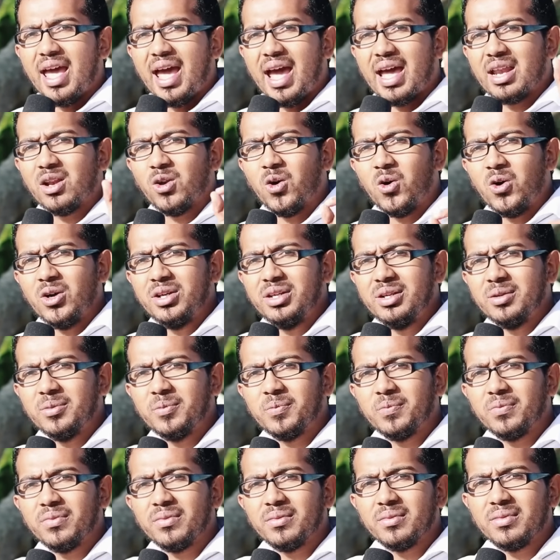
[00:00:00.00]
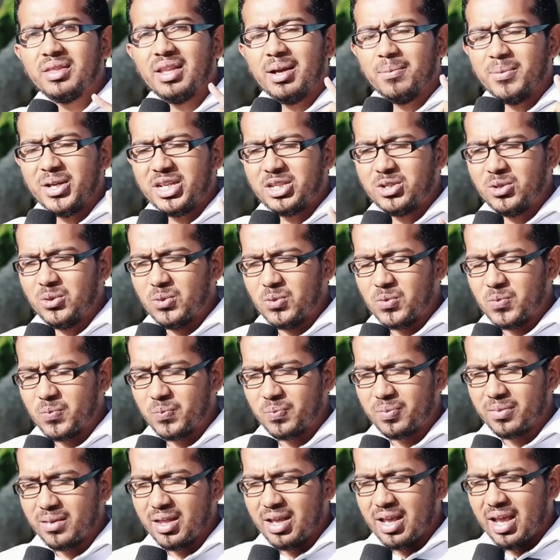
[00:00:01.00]
And Lord, number two,
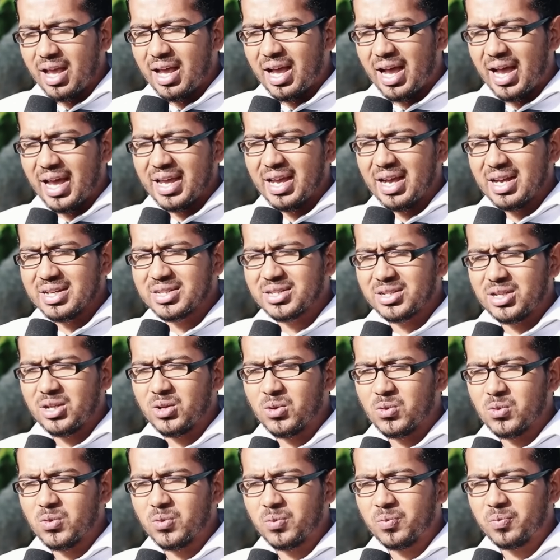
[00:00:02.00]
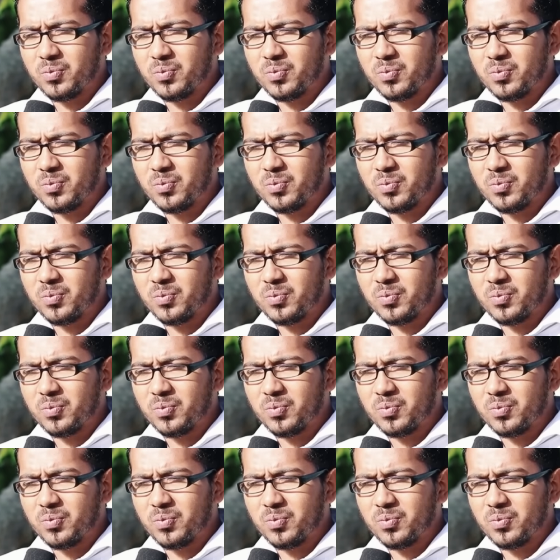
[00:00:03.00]
I ask you,